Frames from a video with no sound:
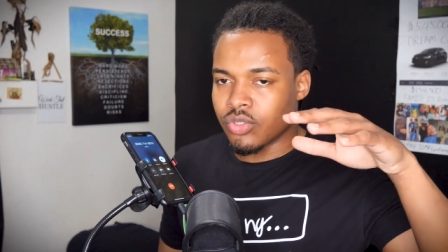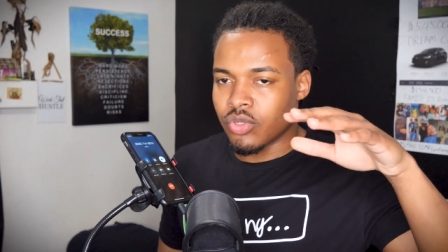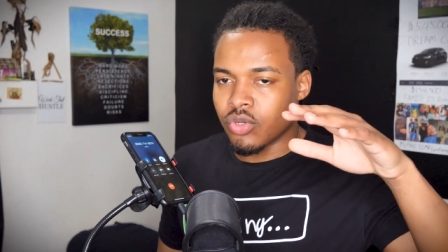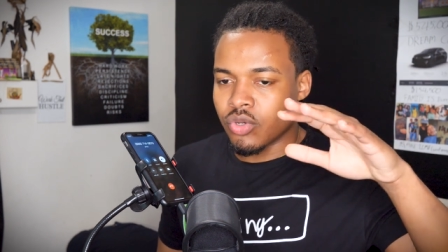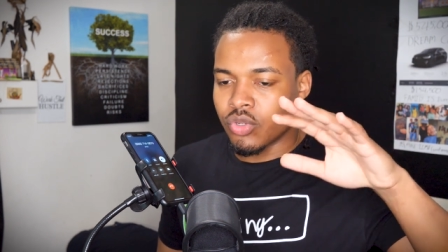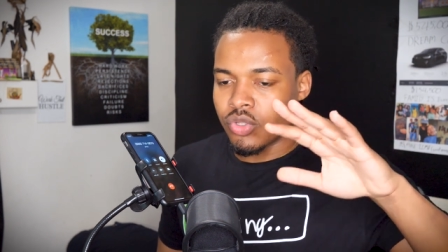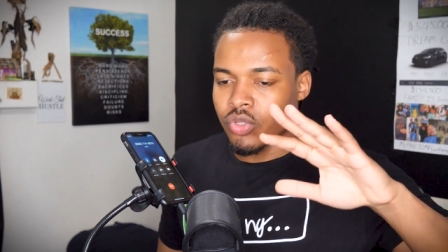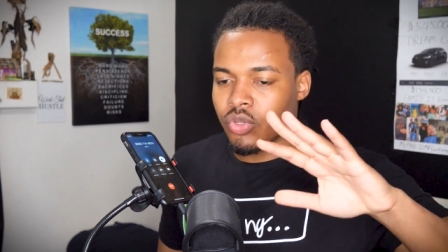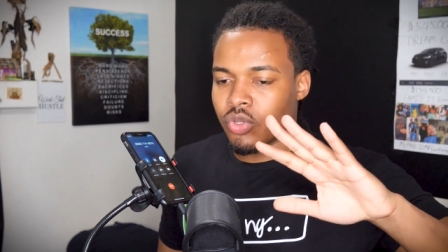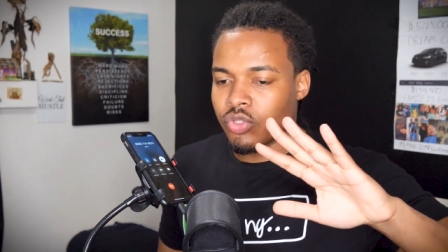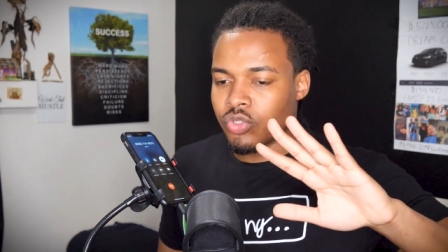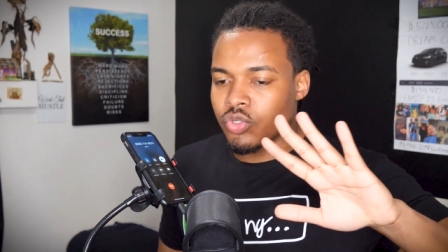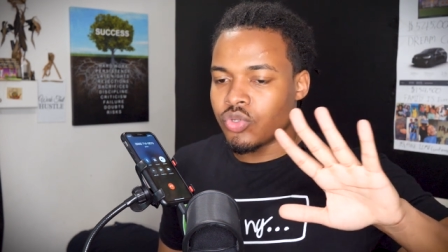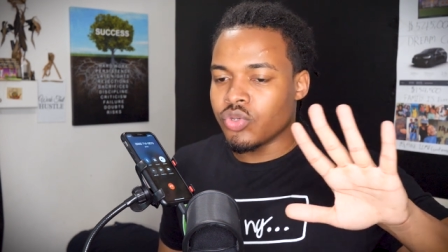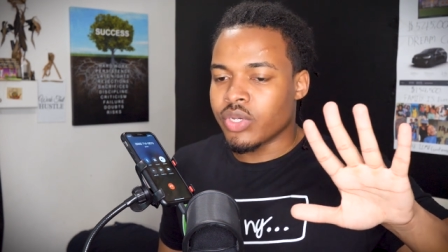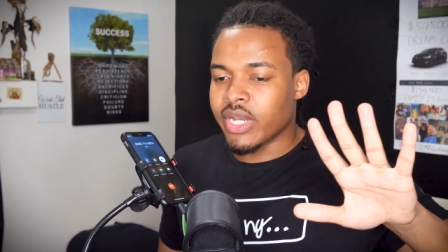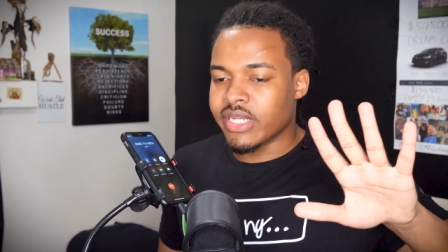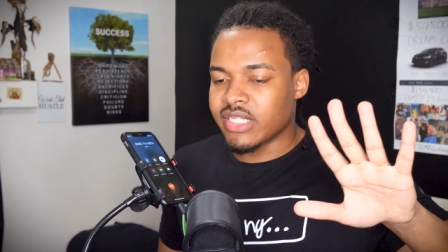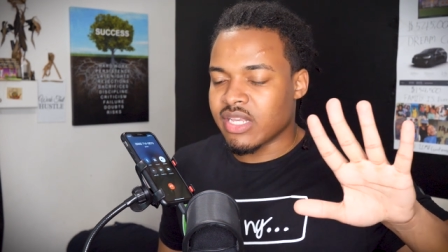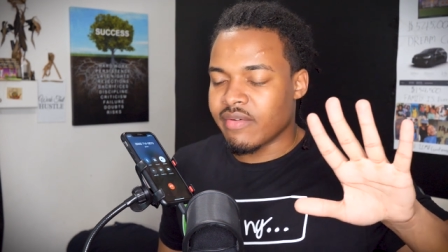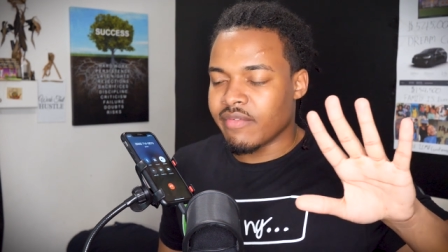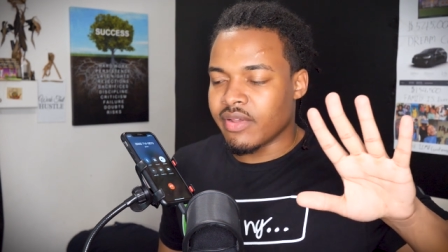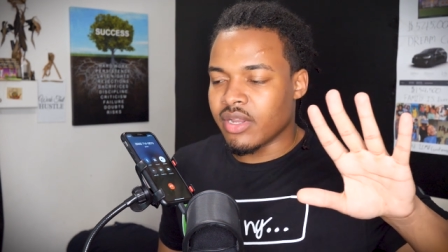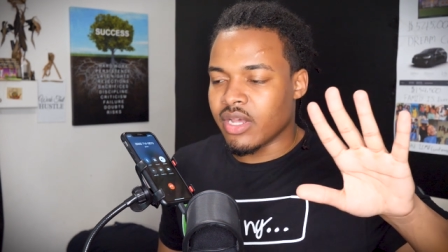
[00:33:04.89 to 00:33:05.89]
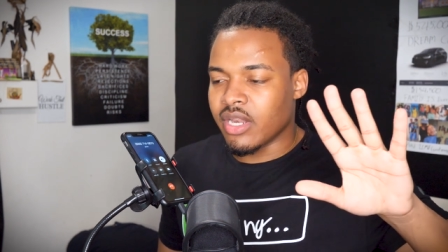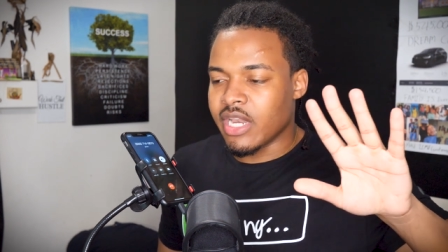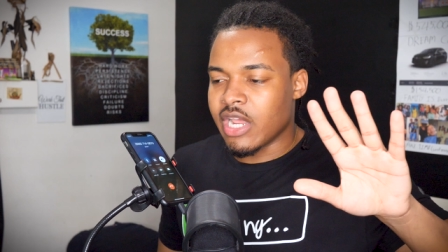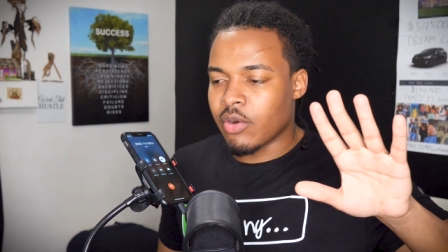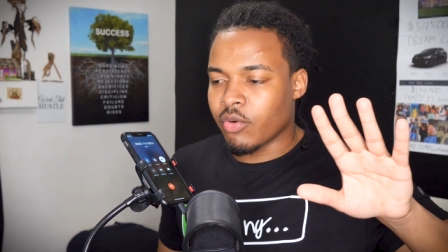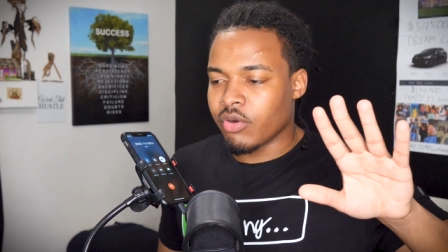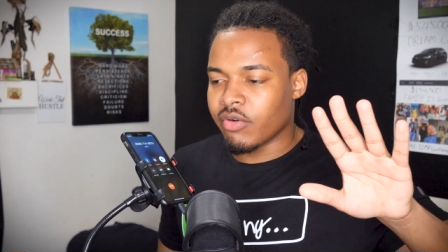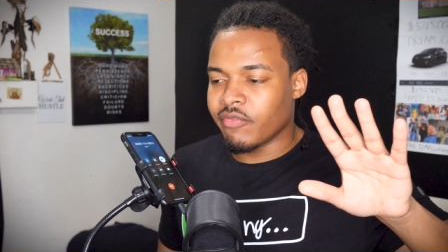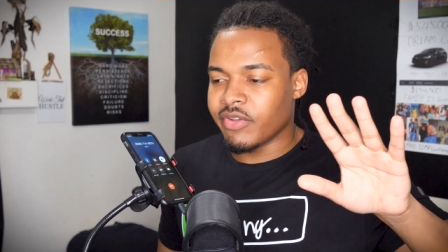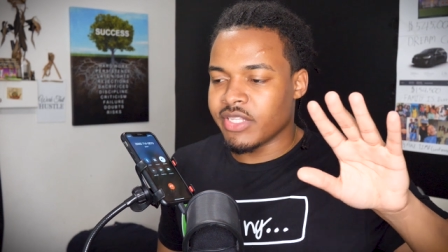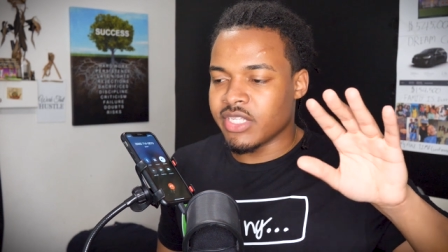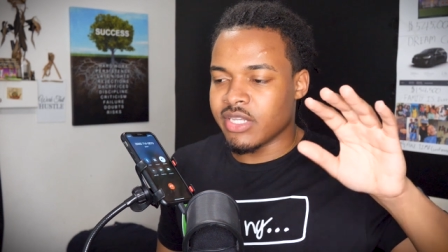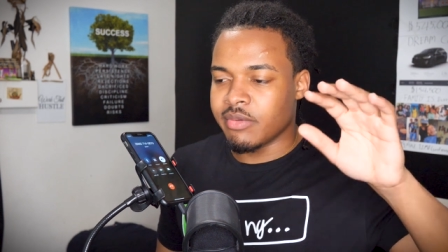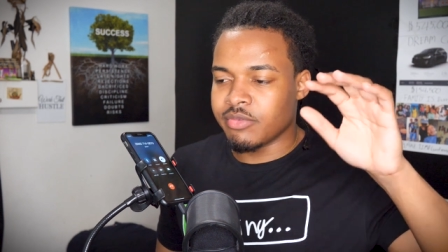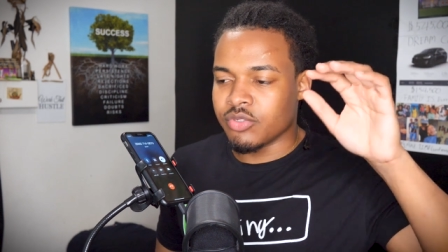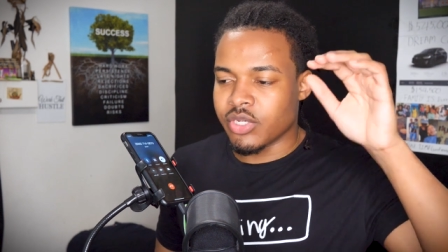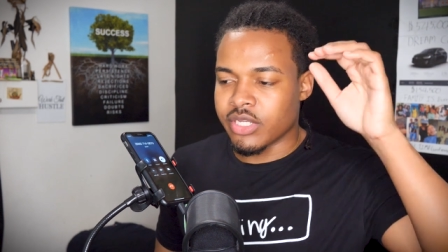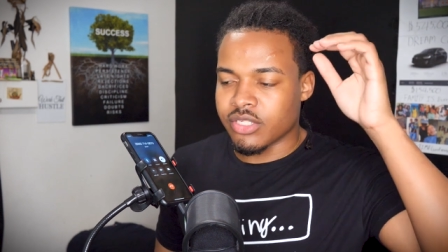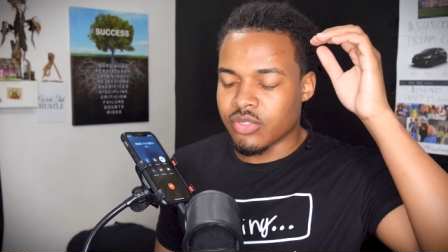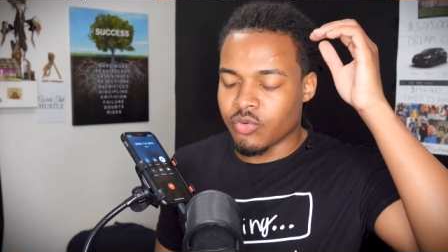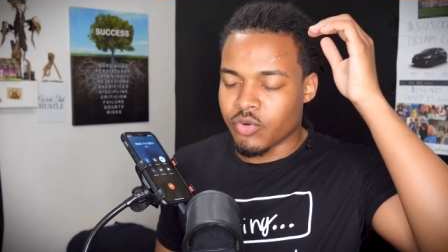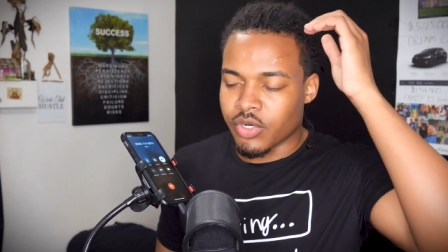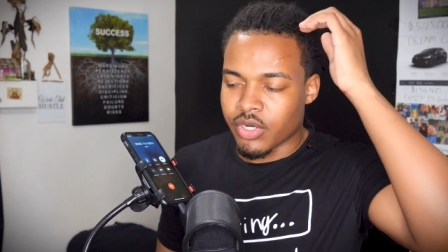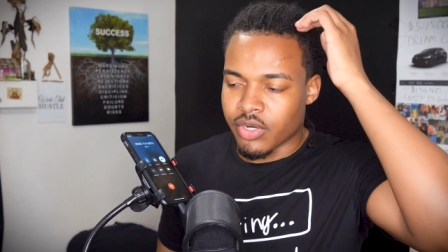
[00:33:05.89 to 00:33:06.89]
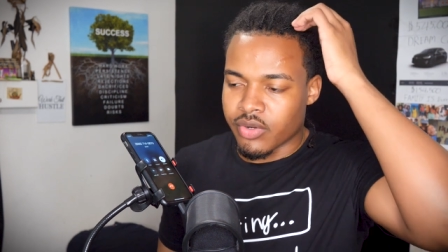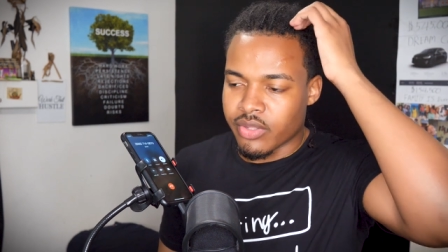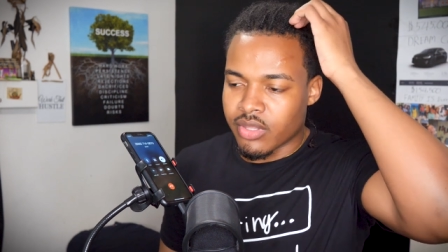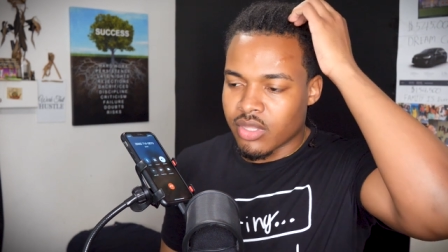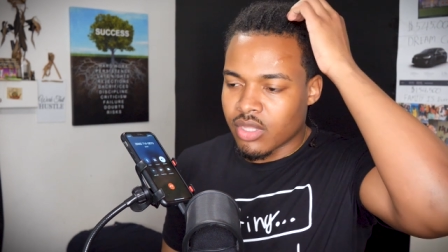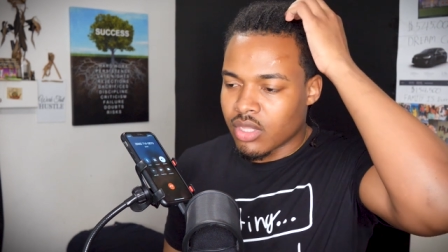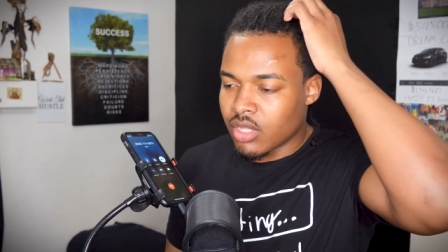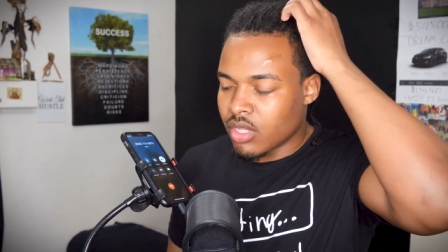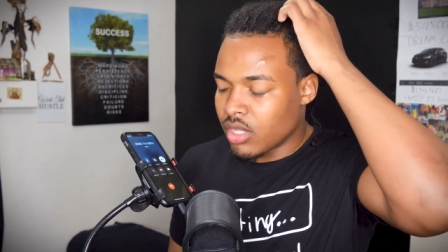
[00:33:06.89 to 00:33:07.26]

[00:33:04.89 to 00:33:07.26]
or, or do you guys have a, a network of A T Ms you guys work with?